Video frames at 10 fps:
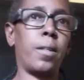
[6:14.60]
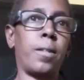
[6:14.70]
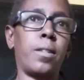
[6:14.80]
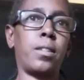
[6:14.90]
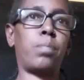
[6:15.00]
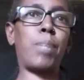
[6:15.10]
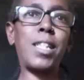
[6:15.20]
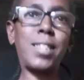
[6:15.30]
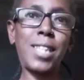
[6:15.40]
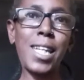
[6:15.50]
Space
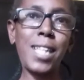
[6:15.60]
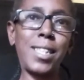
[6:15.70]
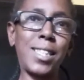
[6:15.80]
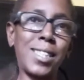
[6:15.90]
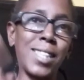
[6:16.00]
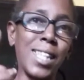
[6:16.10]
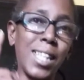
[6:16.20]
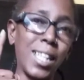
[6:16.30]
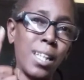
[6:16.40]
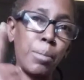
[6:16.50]
Candy is
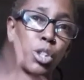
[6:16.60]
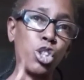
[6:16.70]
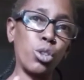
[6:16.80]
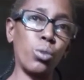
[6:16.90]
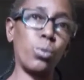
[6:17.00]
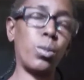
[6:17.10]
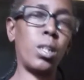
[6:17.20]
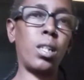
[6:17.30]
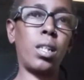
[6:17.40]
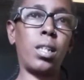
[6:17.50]
number two.
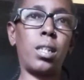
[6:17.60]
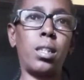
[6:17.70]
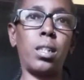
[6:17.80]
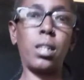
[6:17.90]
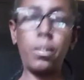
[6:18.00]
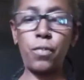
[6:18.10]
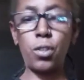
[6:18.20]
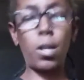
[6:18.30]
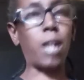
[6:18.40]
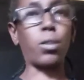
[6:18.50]
And
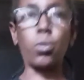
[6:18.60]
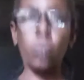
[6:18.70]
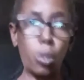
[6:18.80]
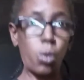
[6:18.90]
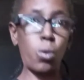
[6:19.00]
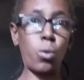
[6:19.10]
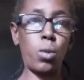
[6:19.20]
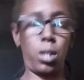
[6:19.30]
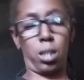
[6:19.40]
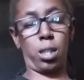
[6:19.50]
Lifter, I don't know.
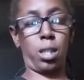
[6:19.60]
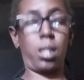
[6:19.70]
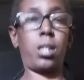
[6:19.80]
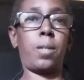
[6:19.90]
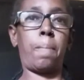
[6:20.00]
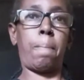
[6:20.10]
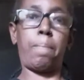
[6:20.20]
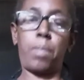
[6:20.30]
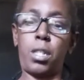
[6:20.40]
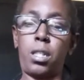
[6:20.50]

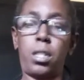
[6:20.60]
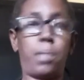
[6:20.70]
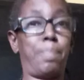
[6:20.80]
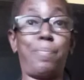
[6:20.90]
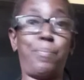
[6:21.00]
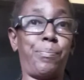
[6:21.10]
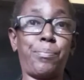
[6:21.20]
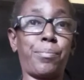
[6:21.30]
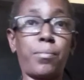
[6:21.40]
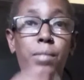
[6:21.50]
But I'm
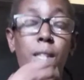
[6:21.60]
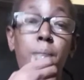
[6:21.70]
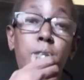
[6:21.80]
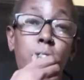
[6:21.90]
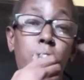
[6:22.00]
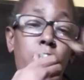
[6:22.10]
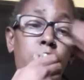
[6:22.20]
just going to take another